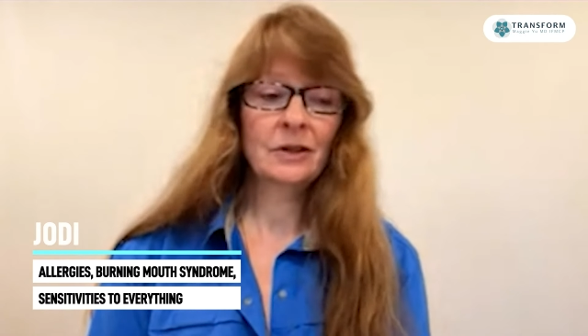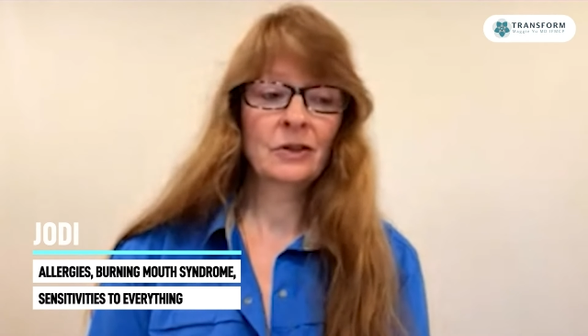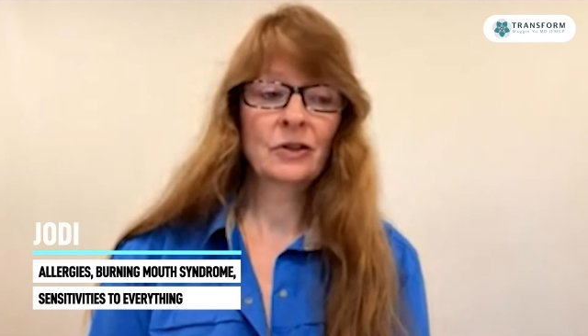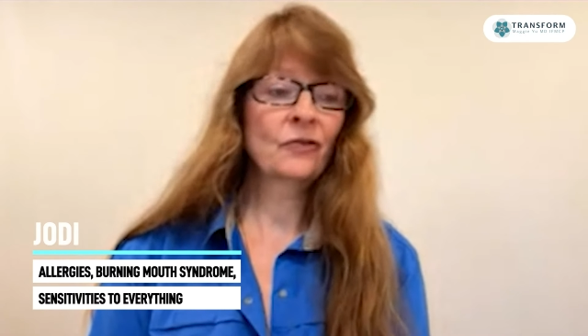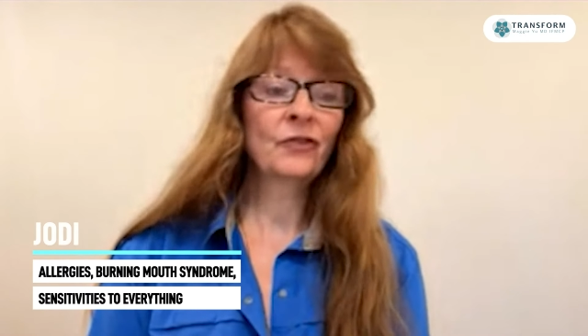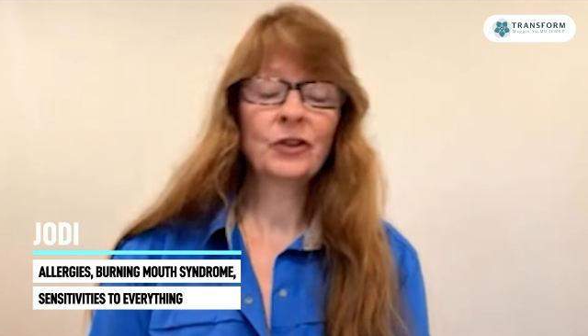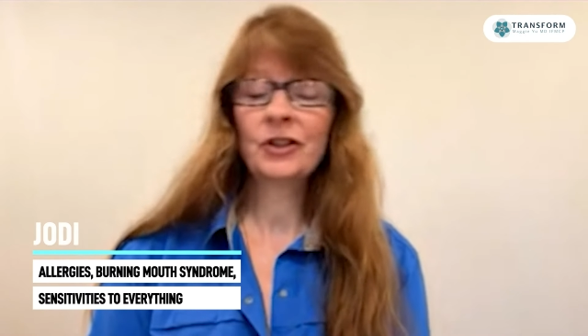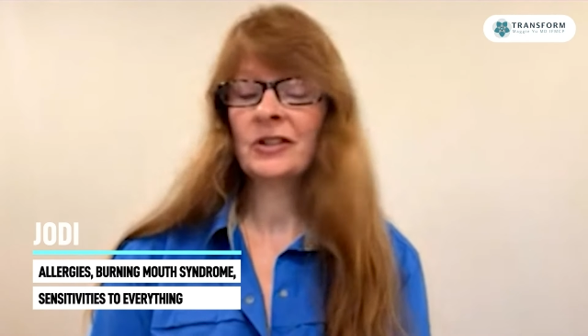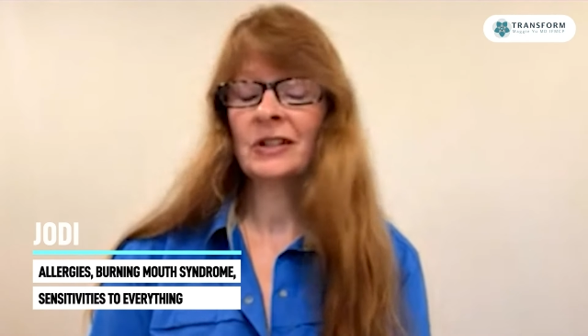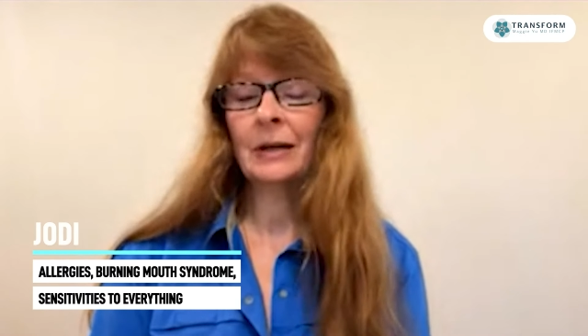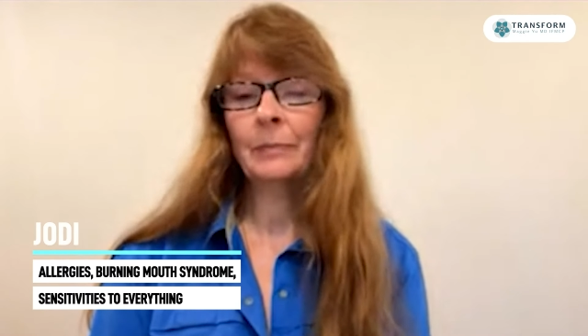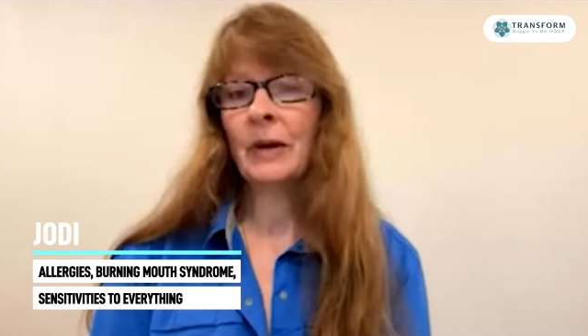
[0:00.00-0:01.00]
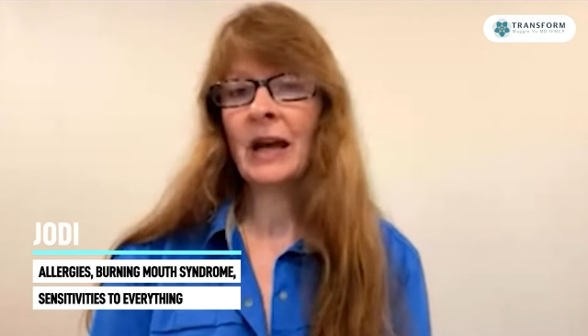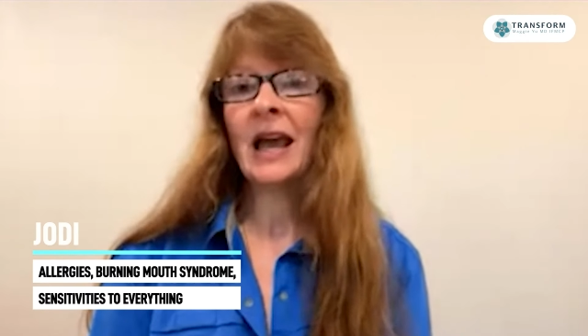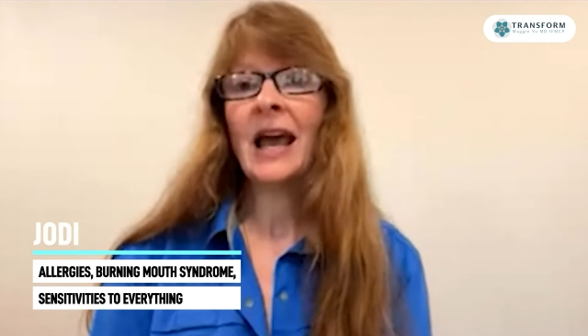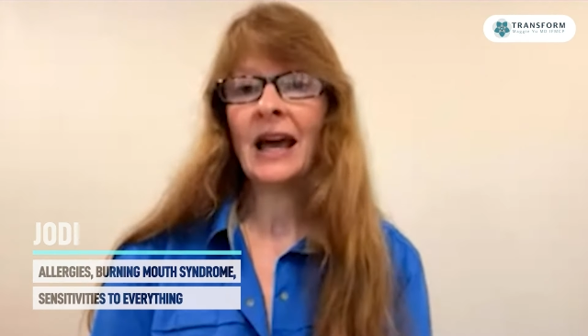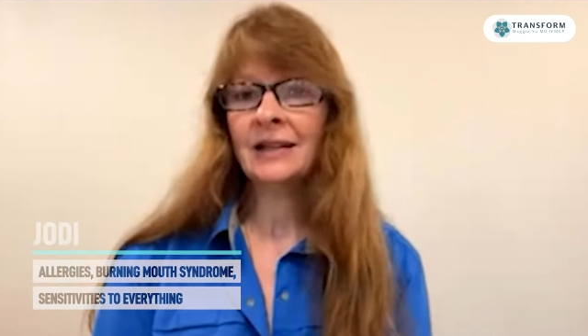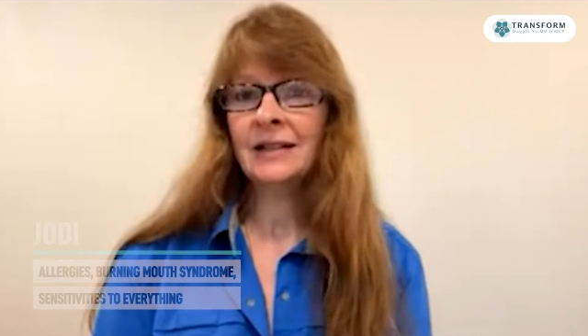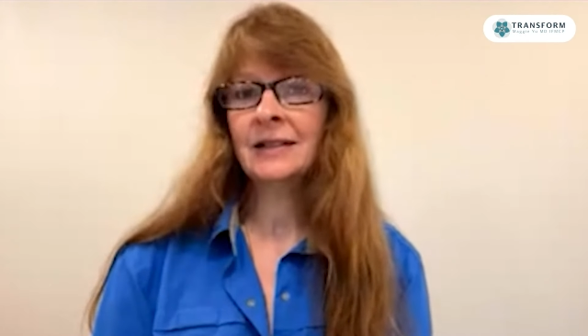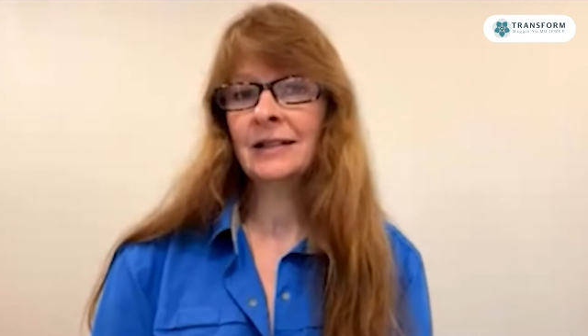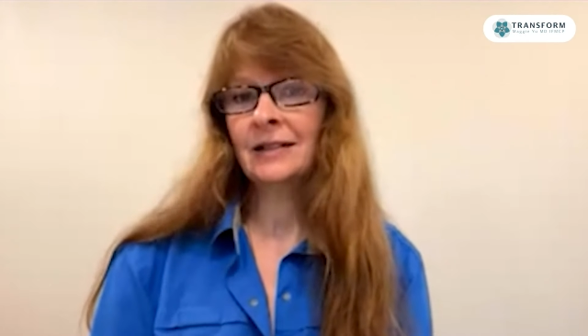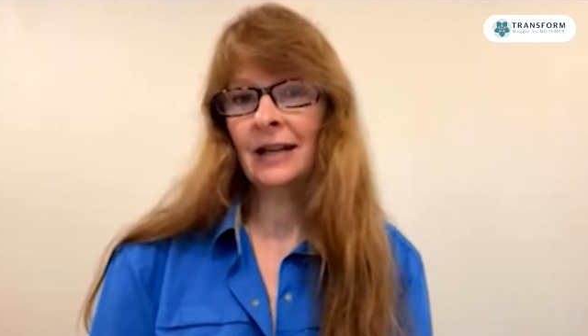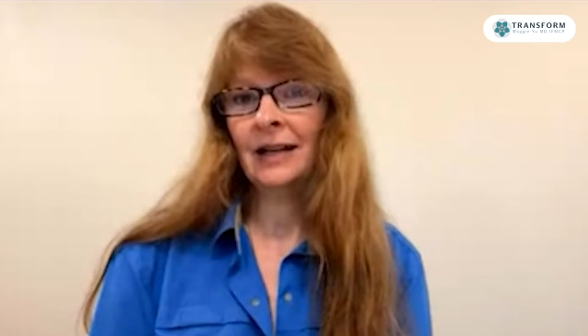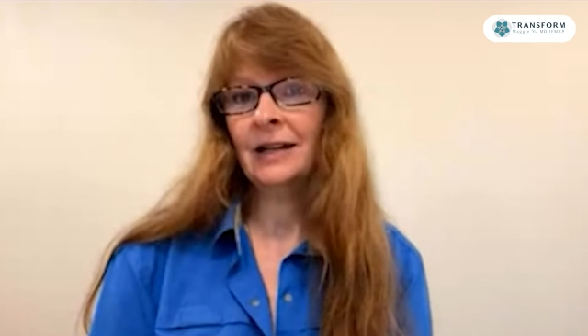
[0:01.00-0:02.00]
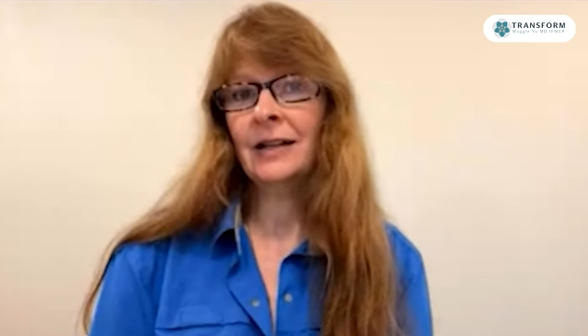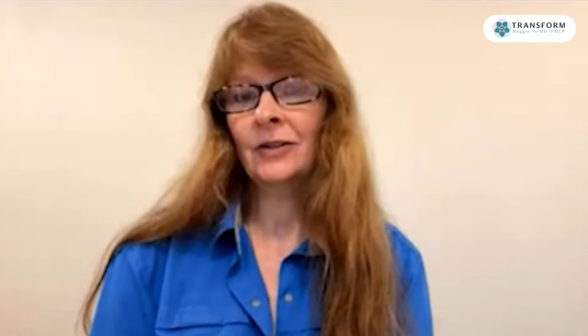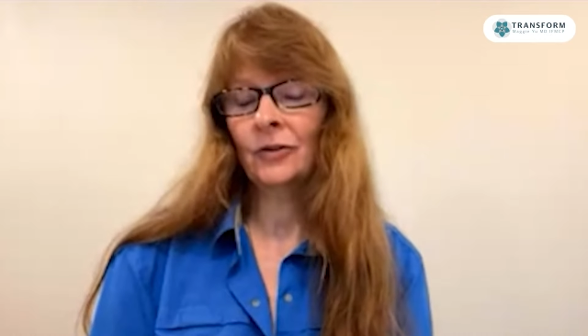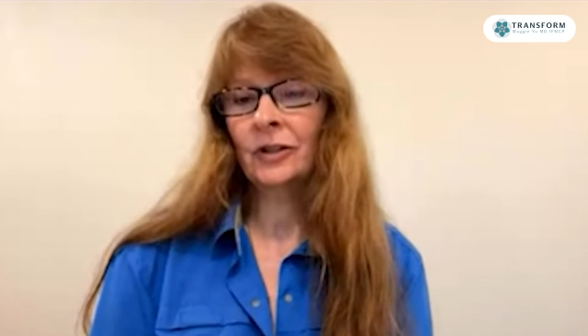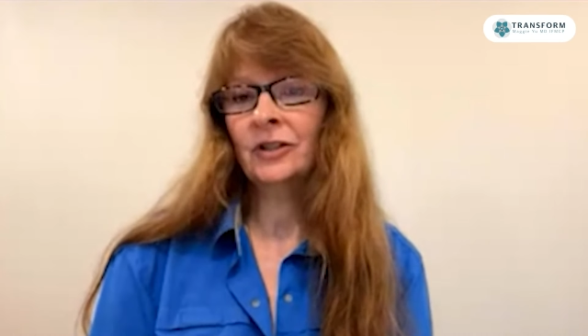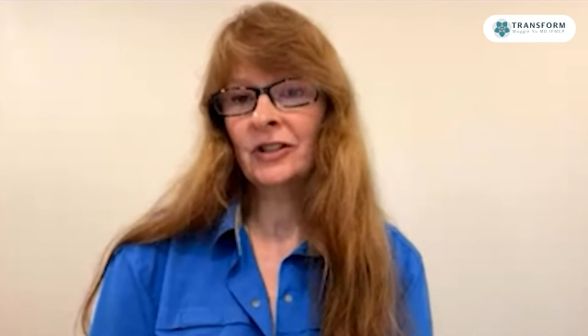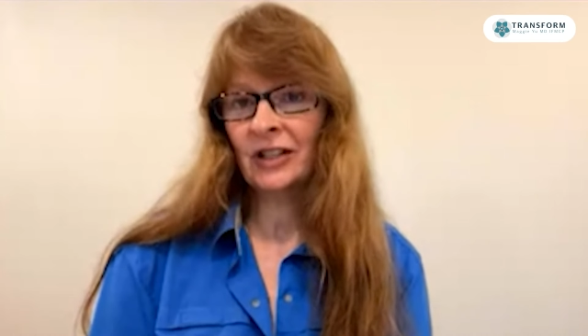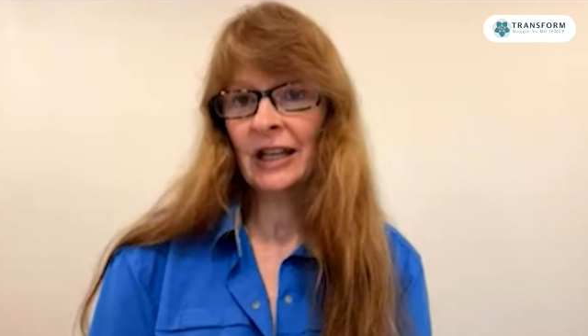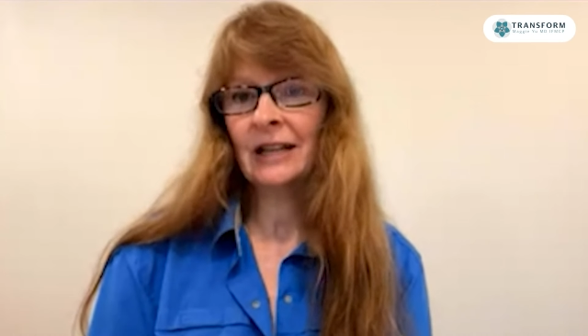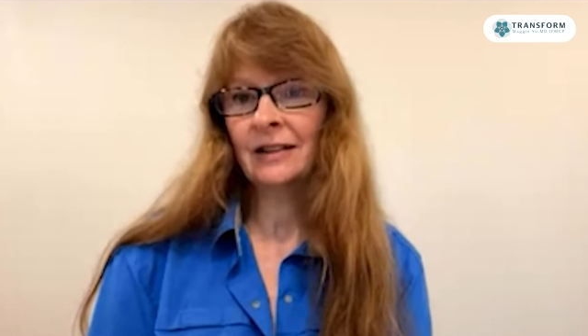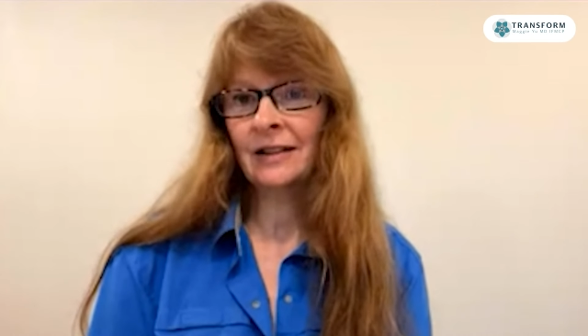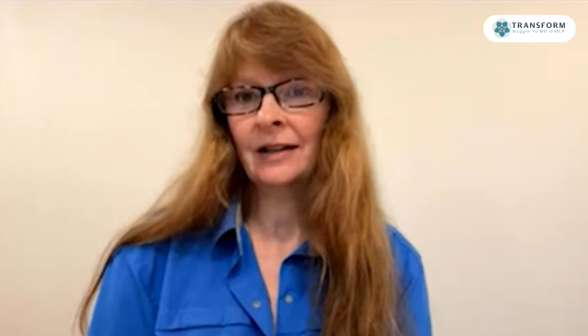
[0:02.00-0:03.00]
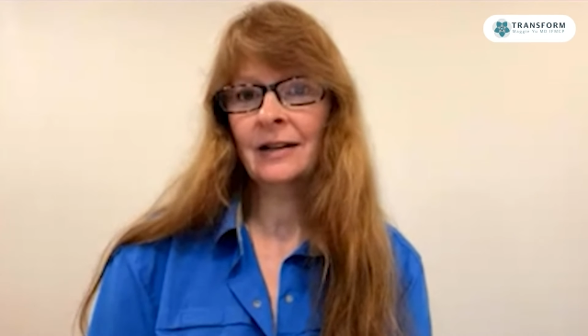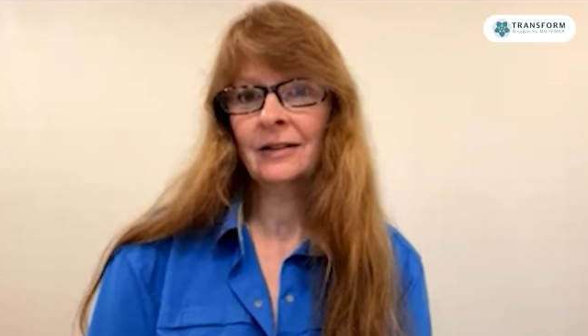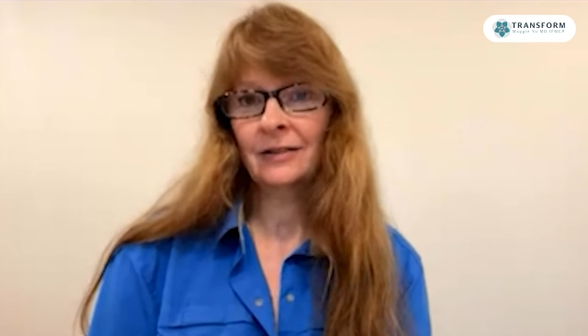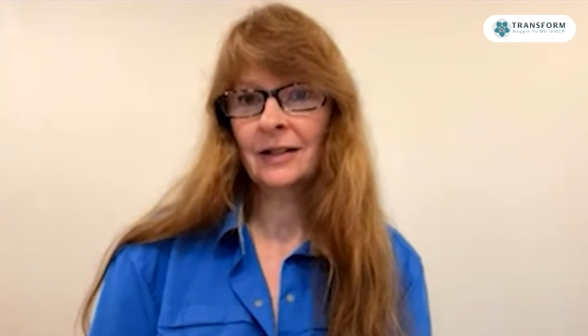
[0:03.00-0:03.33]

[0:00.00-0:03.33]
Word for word: the first step I had to take in order to get there.